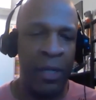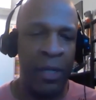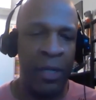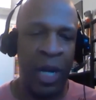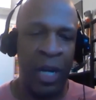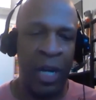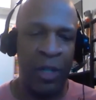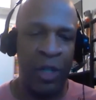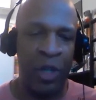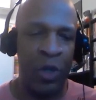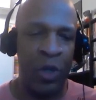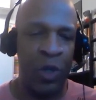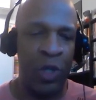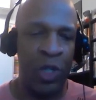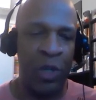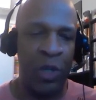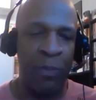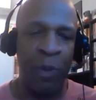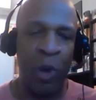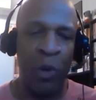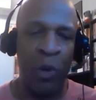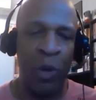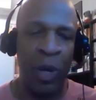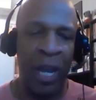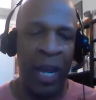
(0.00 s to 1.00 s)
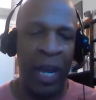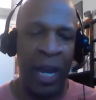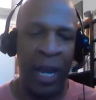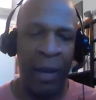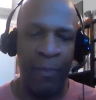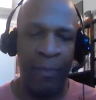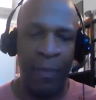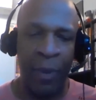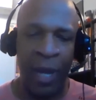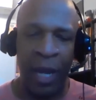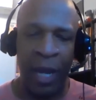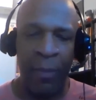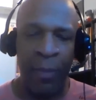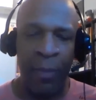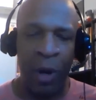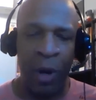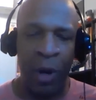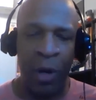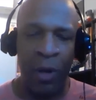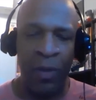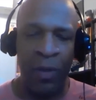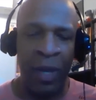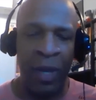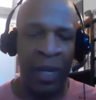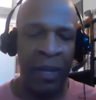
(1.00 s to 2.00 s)
Dr. Simone
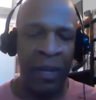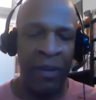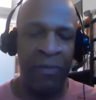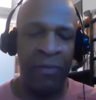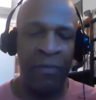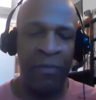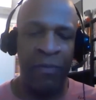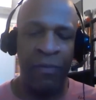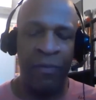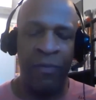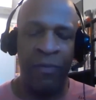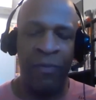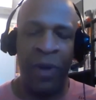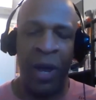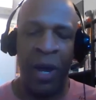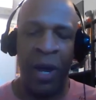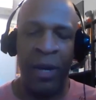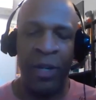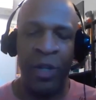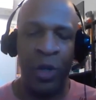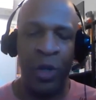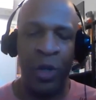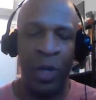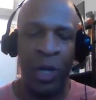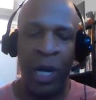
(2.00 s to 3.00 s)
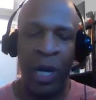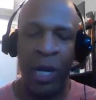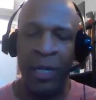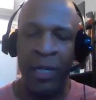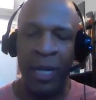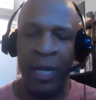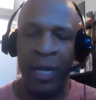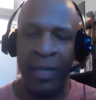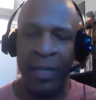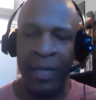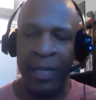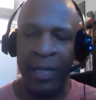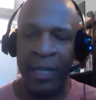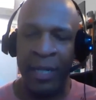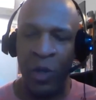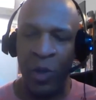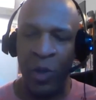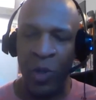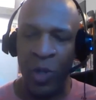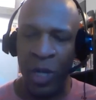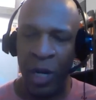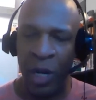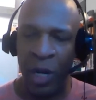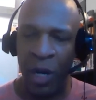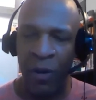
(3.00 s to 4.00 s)
Aybar, and they can find your contact
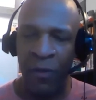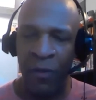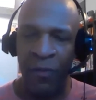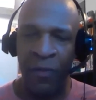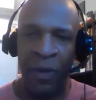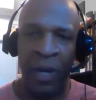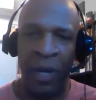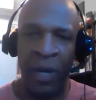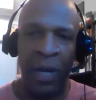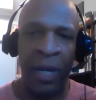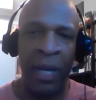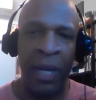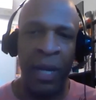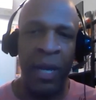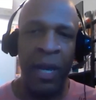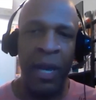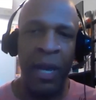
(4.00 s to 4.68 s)
details there if they